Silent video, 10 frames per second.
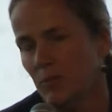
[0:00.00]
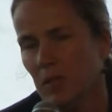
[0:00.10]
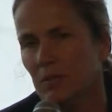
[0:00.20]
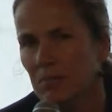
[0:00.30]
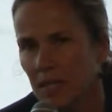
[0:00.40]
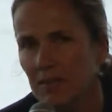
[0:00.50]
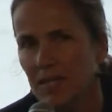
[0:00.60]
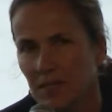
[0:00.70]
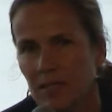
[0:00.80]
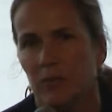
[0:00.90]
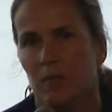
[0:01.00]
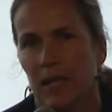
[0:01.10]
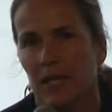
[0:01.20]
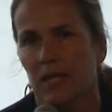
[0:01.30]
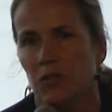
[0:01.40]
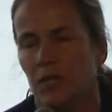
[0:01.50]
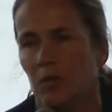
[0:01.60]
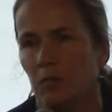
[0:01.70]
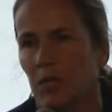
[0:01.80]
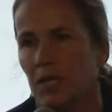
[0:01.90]
been intensively managed.
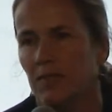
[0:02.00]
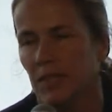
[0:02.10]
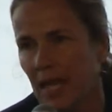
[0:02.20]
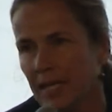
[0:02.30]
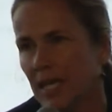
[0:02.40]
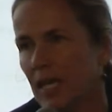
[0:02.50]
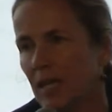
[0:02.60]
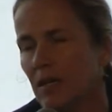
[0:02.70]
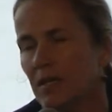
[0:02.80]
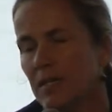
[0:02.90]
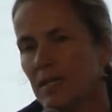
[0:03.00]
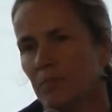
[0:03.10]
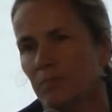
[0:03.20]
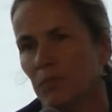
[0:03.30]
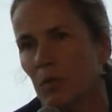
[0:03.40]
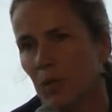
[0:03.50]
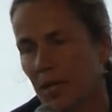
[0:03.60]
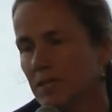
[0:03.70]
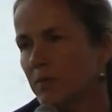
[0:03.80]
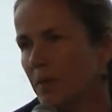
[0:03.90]
It really is lacking
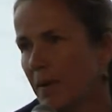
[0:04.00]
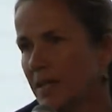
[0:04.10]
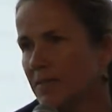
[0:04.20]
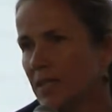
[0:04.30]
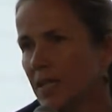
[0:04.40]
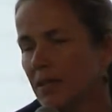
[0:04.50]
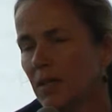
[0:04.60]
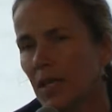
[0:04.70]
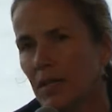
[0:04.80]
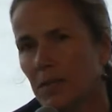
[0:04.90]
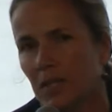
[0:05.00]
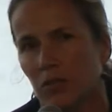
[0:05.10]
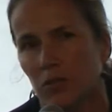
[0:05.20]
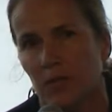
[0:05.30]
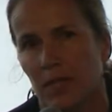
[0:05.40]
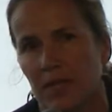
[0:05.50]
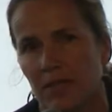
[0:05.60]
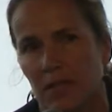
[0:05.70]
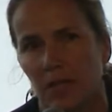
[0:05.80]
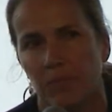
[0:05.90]
productive capacity. A lot of the industry
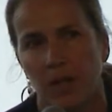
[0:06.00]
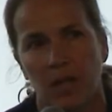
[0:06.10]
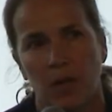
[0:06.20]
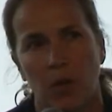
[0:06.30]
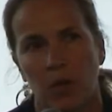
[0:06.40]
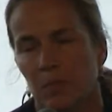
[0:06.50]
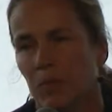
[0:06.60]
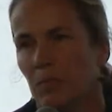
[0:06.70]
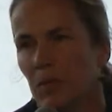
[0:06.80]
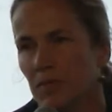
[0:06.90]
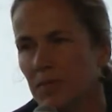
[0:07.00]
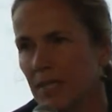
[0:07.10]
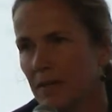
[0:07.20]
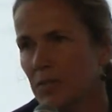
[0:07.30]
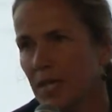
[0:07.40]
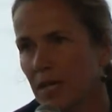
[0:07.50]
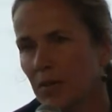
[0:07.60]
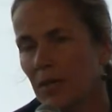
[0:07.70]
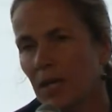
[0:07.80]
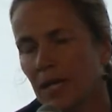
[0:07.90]
has rolled up their mills and left
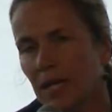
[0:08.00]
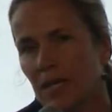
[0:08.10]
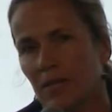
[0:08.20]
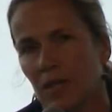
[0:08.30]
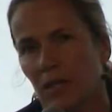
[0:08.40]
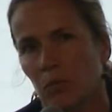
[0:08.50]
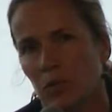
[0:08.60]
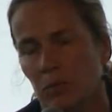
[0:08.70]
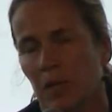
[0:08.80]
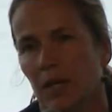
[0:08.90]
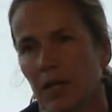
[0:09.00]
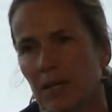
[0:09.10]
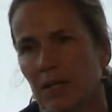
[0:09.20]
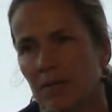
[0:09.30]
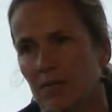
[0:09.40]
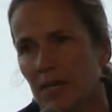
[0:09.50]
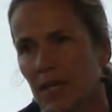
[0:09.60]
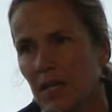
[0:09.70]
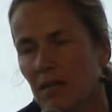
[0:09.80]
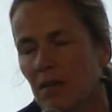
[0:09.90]
town, and what's behind is
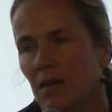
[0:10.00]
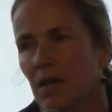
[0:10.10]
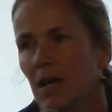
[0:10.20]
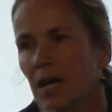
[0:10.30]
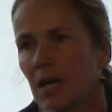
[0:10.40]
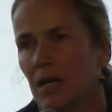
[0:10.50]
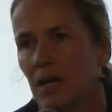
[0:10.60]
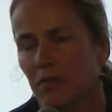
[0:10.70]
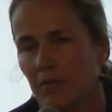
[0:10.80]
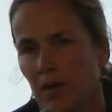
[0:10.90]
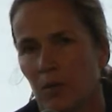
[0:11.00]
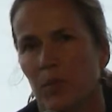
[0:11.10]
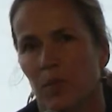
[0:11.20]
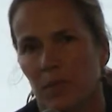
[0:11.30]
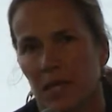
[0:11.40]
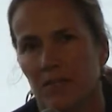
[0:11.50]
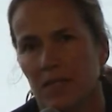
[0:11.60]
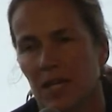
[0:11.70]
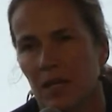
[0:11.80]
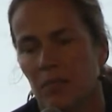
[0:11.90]
a fire-prone
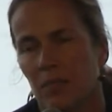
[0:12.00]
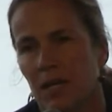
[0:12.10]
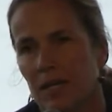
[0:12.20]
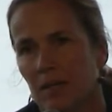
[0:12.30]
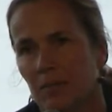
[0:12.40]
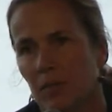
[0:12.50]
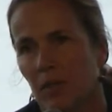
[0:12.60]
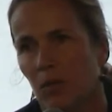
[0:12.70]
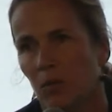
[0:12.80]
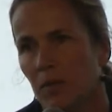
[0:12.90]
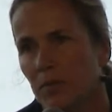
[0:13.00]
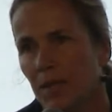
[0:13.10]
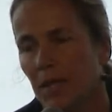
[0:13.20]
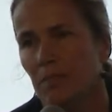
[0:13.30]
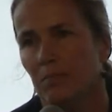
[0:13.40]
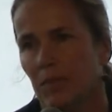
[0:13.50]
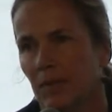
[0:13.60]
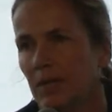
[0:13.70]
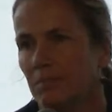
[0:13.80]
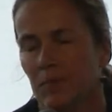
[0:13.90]
landscape, with a
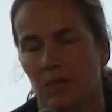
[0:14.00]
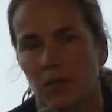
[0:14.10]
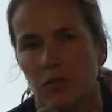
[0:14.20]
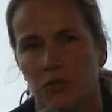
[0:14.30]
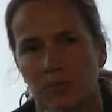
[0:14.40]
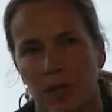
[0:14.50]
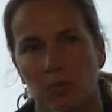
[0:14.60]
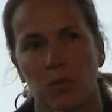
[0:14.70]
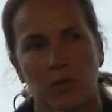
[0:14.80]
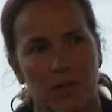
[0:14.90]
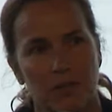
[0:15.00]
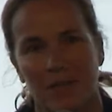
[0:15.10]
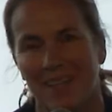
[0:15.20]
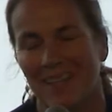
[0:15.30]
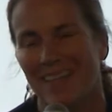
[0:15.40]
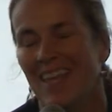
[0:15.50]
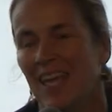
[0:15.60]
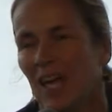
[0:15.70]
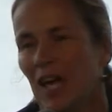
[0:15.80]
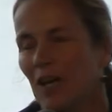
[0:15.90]
large number
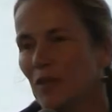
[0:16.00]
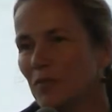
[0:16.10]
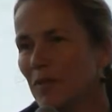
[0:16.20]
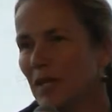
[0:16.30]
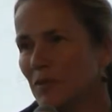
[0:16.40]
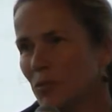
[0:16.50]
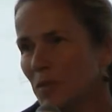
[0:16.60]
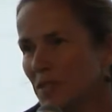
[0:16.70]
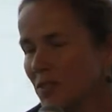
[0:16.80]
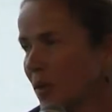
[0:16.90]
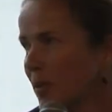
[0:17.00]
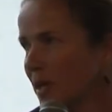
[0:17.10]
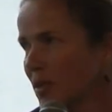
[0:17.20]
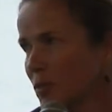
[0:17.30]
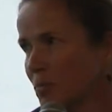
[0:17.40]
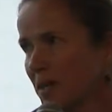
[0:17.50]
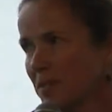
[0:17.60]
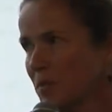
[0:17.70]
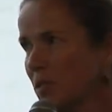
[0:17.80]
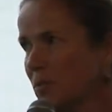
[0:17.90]
of trees growing in close
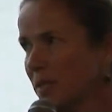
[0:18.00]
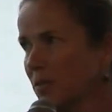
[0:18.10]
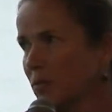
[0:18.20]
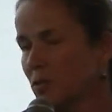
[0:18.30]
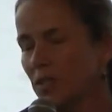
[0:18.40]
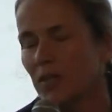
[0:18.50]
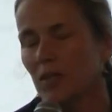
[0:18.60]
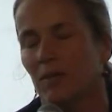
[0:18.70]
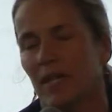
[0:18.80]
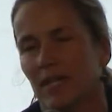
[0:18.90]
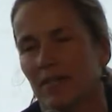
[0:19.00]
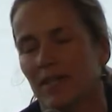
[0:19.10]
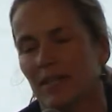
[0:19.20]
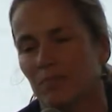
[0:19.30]
proximity to each other and